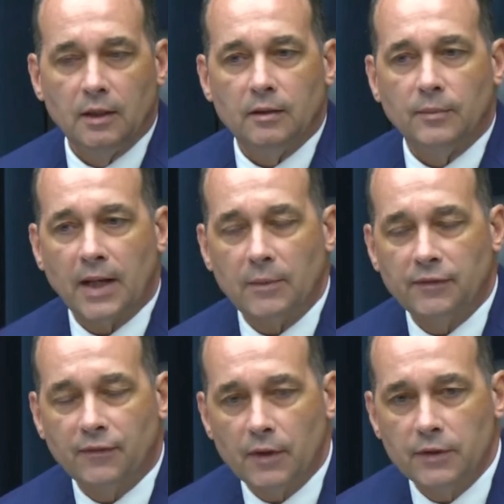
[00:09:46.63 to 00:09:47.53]
But I would
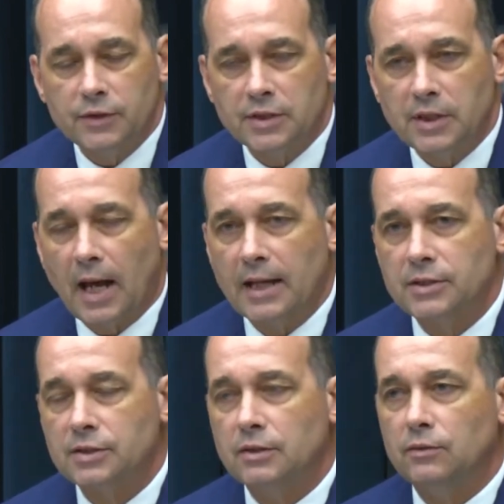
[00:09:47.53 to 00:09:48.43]
further just
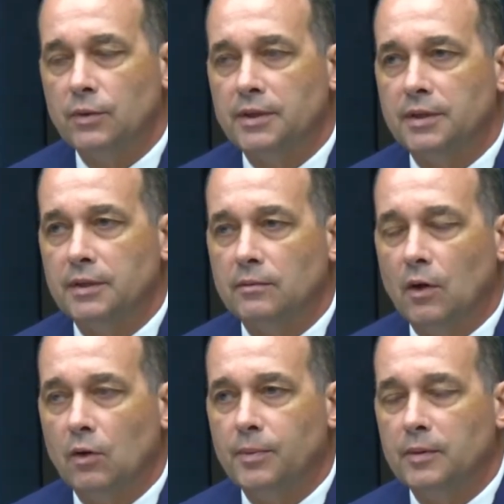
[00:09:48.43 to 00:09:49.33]
ask, with the
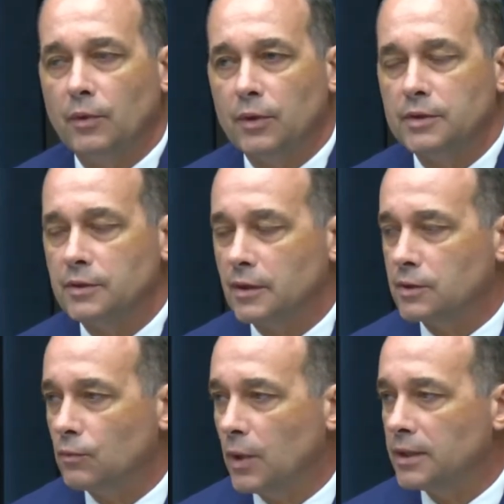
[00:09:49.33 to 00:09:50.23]
open border situation, what